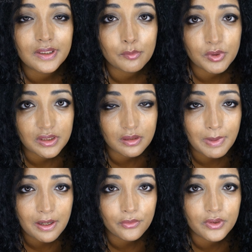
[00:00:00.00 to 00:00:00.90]
keep it
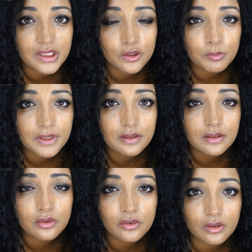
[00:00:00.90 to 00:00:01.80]
in mouth a little
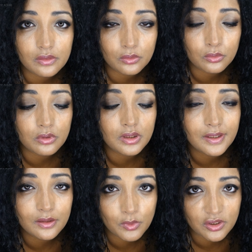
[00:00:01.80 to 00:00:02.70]
bit in order to
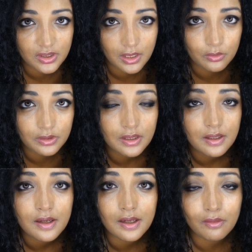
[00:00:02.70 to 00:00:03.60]
again wash out
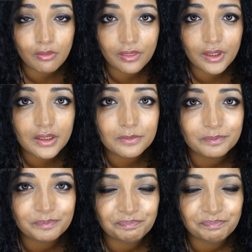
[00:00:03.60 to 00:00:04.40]
everything,